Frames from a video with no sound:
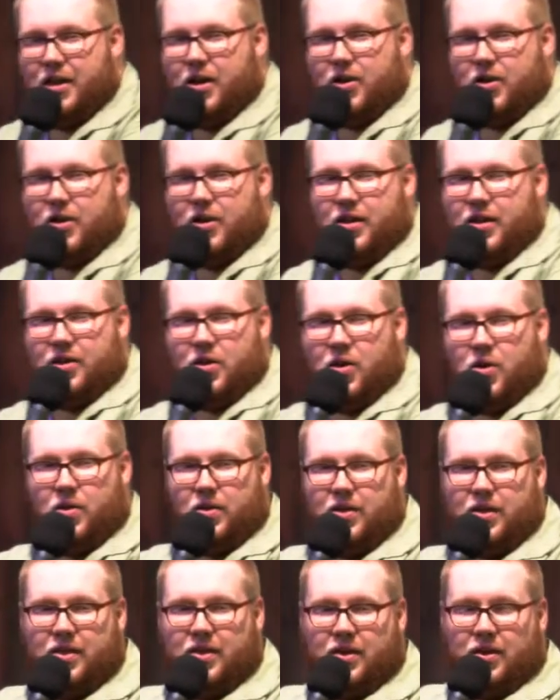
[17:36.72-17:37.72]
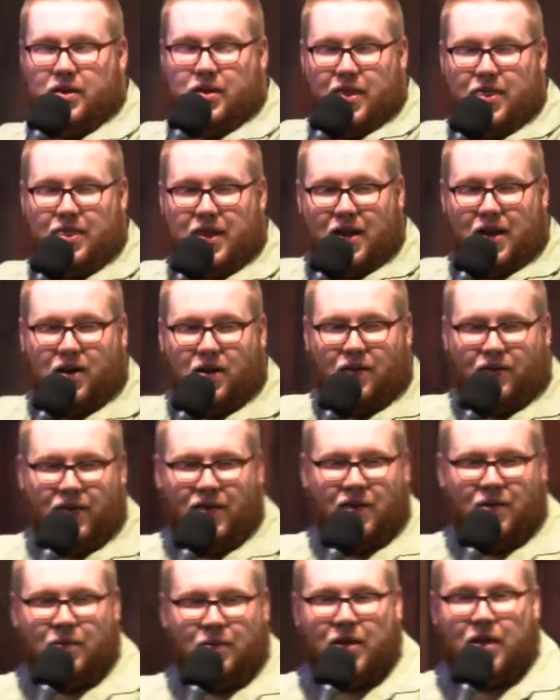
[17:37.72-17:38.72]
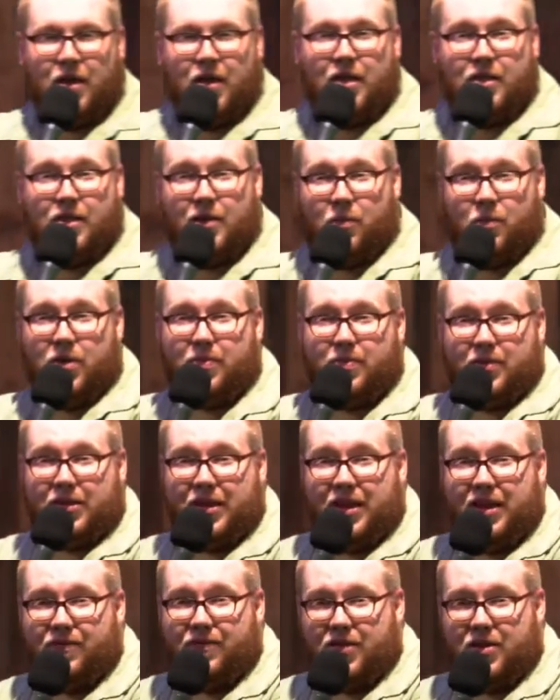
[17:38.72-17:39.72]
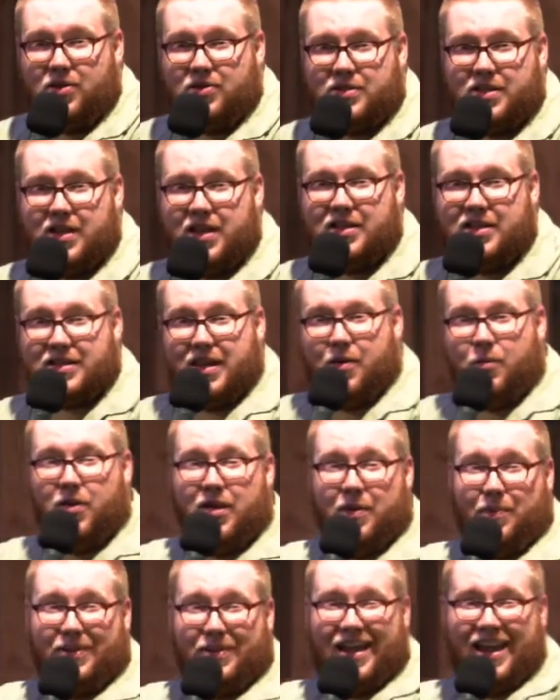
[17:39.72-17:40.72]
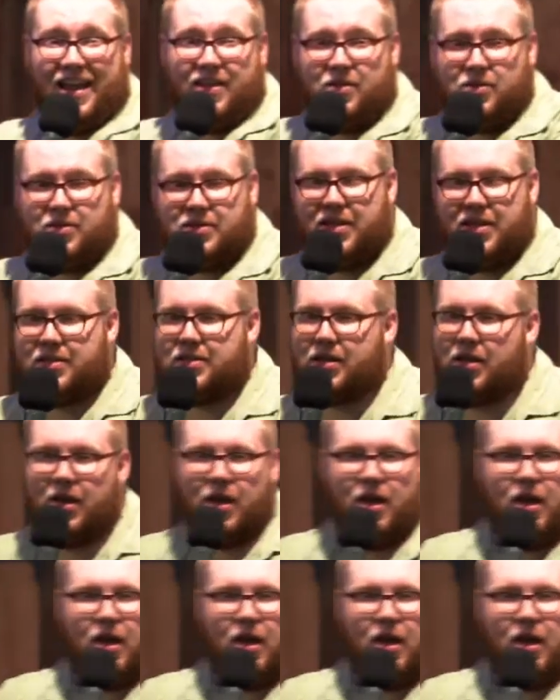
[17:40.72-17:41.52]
that are good and holy and that are of Him, then we believe those things and we apply those things,